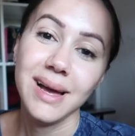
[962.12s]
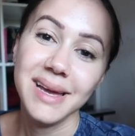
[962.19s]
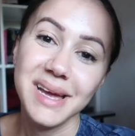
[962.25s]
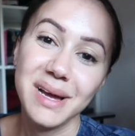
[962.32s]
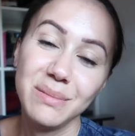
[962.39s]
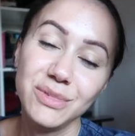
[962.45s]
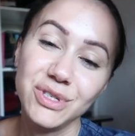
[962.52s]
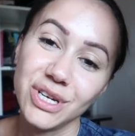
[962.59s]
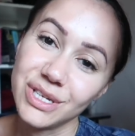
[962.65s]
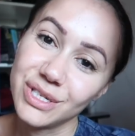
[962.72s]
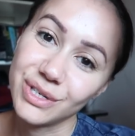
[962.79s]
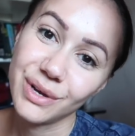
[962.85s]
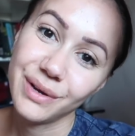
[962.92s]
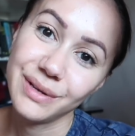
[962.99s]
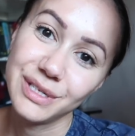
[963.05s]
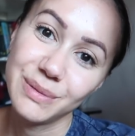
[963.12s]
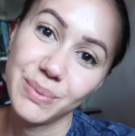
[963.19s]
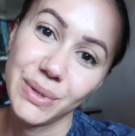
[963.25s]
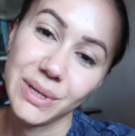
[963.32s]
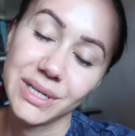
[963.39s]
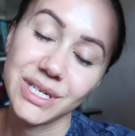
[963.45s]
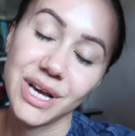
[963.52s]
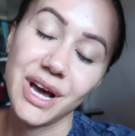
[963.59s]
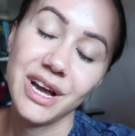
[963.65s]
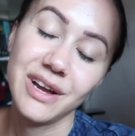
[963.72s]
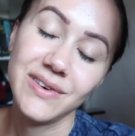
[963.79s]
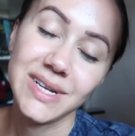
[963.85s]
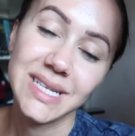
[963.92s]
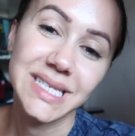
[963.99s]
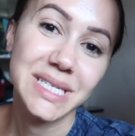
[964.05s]
I am just going to put
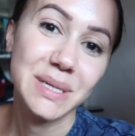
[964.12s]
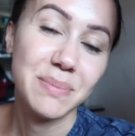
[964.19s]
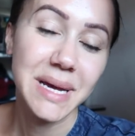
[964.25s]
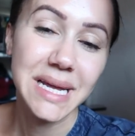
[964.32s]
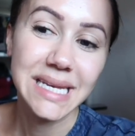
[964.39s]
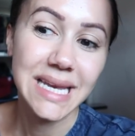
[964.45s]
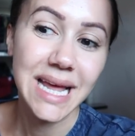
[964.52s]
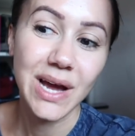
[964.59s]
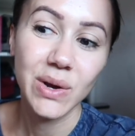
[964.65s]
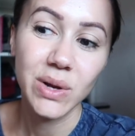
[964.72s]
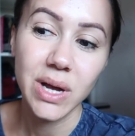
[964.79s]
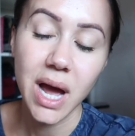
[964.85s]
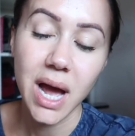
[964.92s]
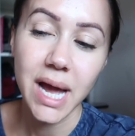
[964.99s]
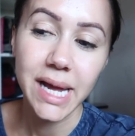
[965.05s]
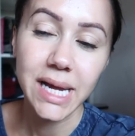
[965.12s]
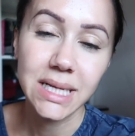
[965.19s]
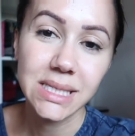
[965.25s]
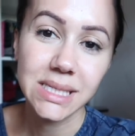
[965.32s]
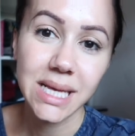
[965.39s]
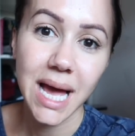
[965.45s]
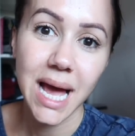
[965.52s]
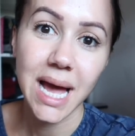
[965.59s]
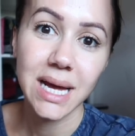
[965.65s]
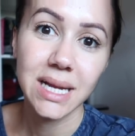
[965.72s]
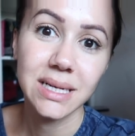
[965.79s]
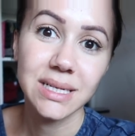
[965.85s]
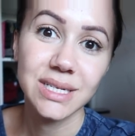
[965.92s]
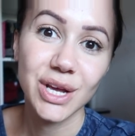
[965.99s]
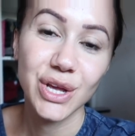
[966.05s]
Iris to bed now, guys,
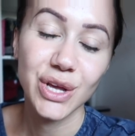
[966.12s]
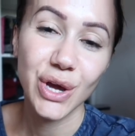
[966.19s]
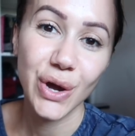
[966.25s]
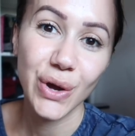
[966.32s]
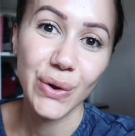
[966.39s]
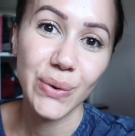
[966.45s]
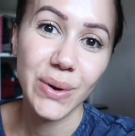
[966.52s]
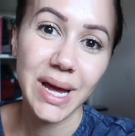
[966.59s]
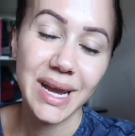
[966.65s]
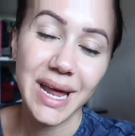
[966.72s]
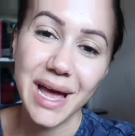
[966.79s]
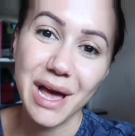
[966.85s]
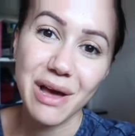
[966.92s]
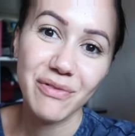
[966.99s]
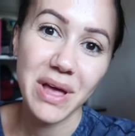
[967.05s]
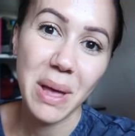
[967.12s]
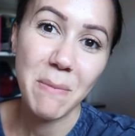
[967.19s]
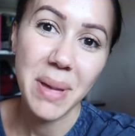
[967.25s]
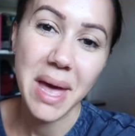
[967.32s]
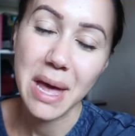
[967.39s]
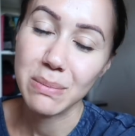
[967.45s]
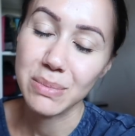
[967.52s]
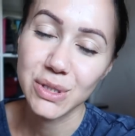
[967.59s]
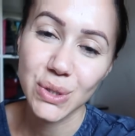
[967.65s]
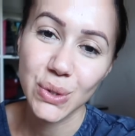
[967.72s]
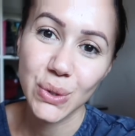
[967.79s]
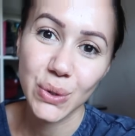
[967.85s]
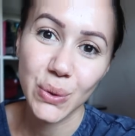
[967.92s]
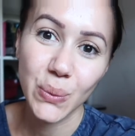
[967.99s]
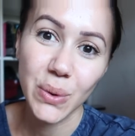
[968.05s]
and go and have a pep
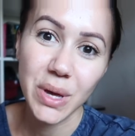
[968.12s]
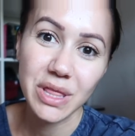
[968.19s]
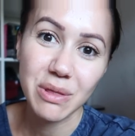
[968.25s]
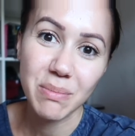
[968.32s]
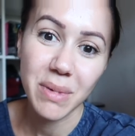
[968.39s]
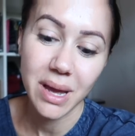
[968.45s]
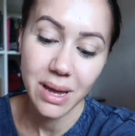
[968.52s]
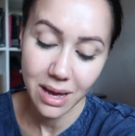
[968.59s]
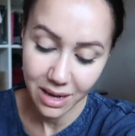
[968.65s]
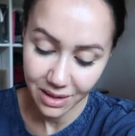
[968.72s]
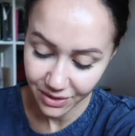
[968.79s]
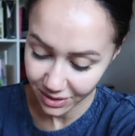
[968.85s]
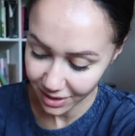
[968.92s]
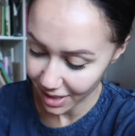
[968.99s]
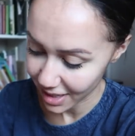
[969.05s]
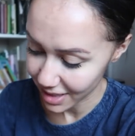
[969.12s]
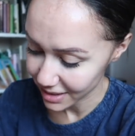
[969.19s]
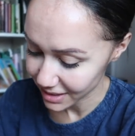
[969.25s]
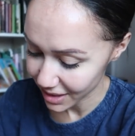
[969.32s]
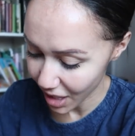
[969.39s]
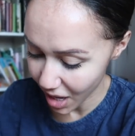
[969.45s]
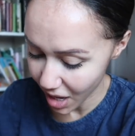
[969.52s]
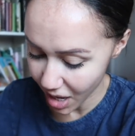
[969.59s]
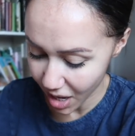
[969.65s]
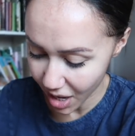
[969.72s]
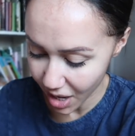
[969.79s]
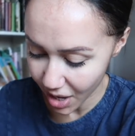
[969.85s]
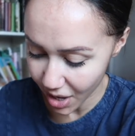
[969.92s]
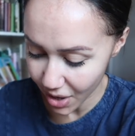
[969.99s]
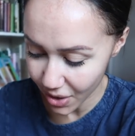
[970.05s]
talk with my other guys.
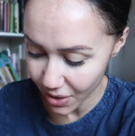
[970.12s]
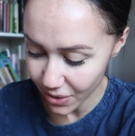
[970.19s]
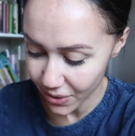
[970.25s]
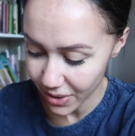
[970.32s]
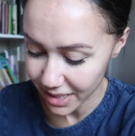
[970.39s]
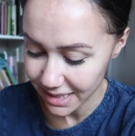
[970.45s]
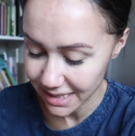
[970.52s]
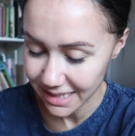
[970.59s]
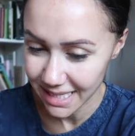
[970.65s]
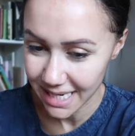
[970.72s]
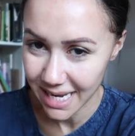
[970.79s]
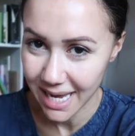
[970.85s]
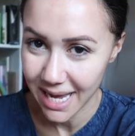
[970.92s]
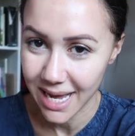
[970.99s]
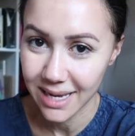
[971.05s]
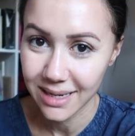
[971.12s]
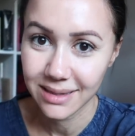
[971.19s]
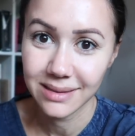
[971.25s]
Oh, dear.